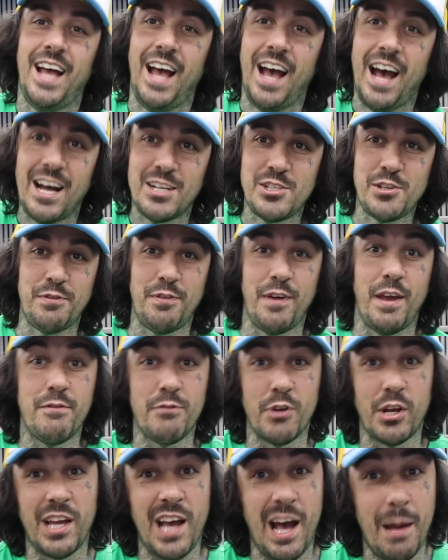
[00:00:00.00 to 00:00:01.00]
Add your
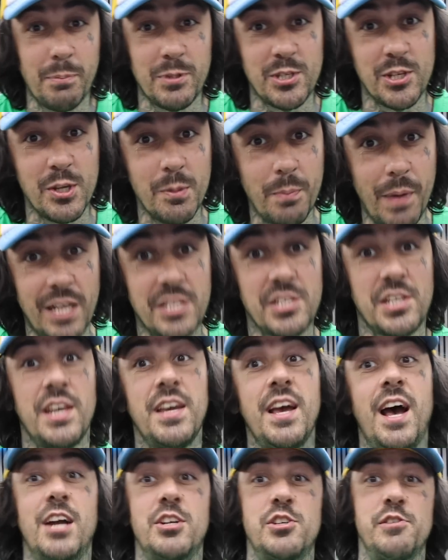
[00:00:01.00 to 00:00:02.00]
favourite cap to your
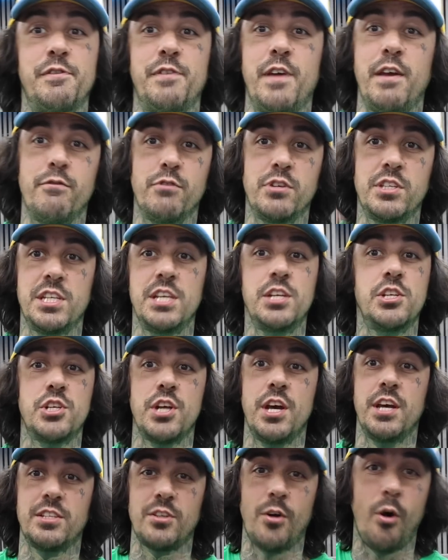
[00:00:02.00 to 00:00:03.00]
basket, add your favourite
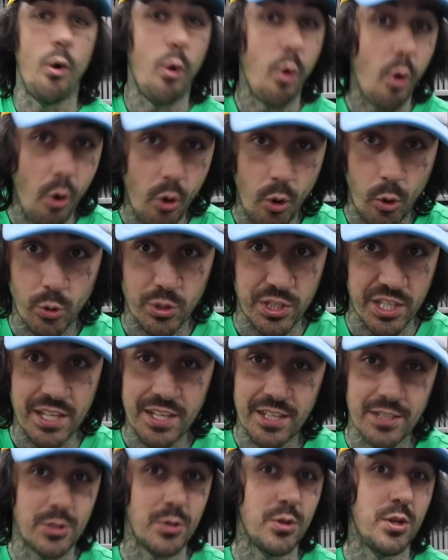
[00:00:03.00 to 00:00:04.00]
t-shirt or hoodie
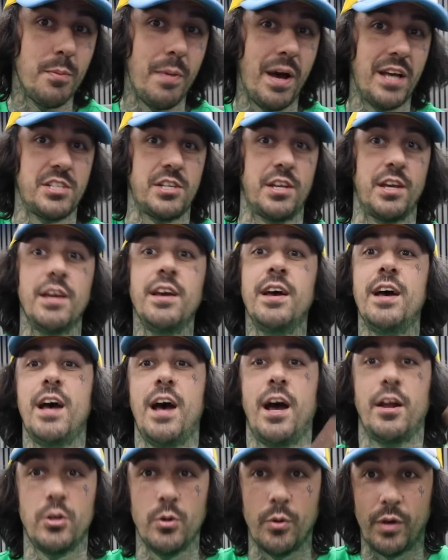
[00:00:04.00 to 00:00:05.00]
to your basket,
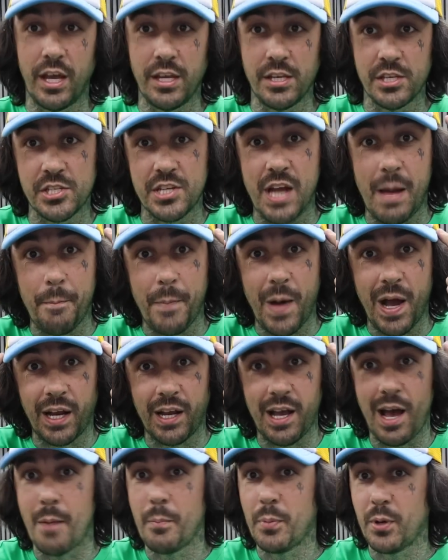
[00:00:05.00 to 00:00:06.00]
and you'll get your snapback
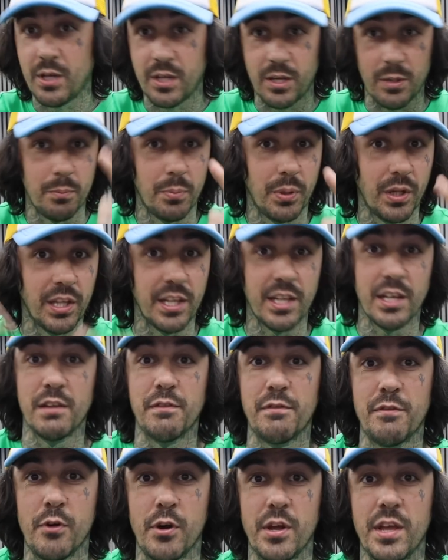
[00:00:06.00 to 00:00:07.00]
cap completely
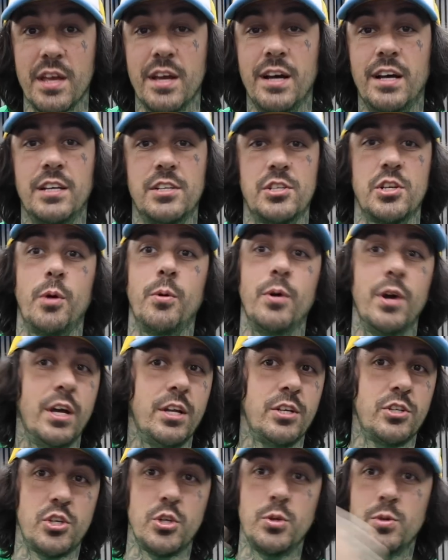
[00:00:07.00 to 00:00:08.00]
free. So
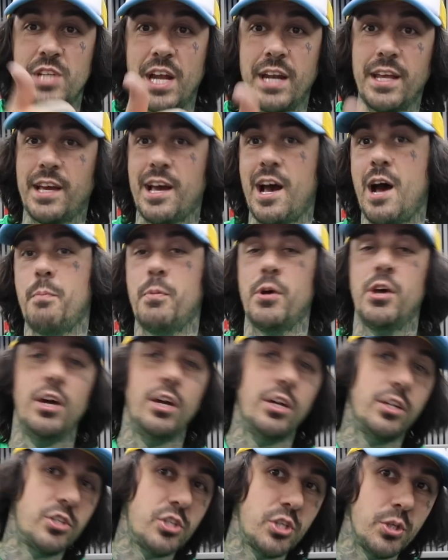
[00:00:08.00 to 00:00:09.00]
choose any cap,
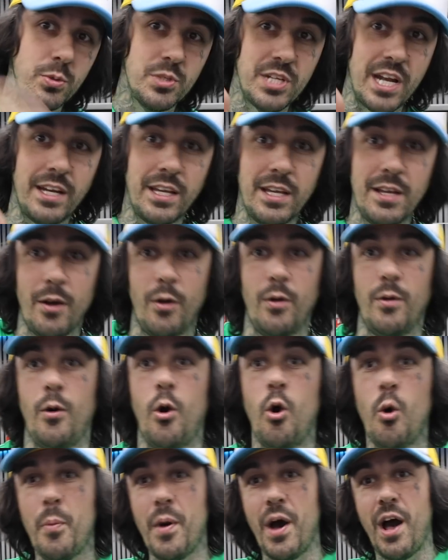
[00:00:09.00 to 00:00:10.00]
choose any
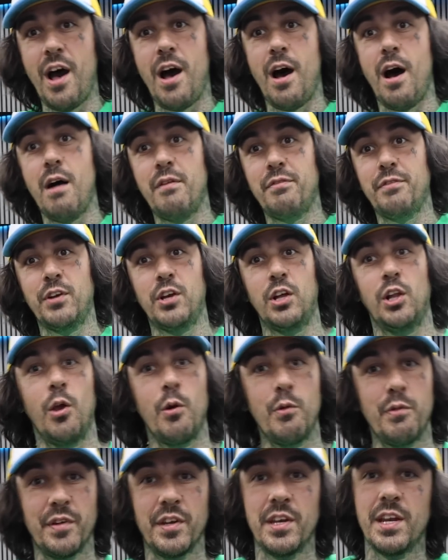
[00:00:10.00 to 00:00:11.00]
upper half
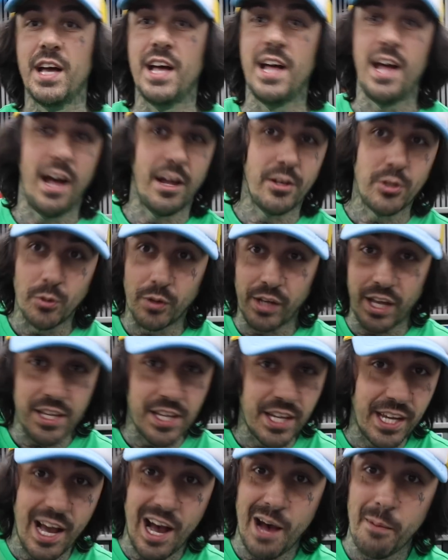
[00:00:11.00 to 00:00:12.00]
clothing, and you'll get
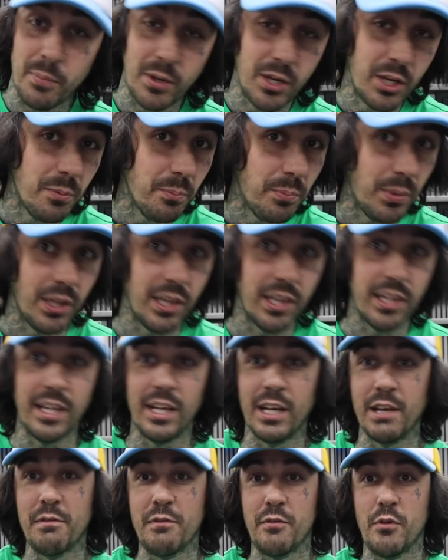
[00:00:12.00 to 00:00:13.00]
your cap
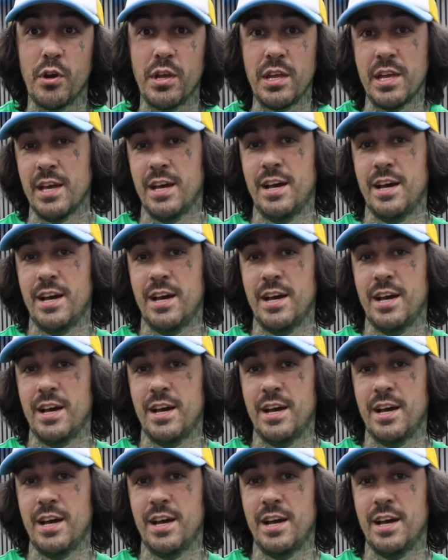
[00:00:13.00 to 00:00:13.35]
completely free.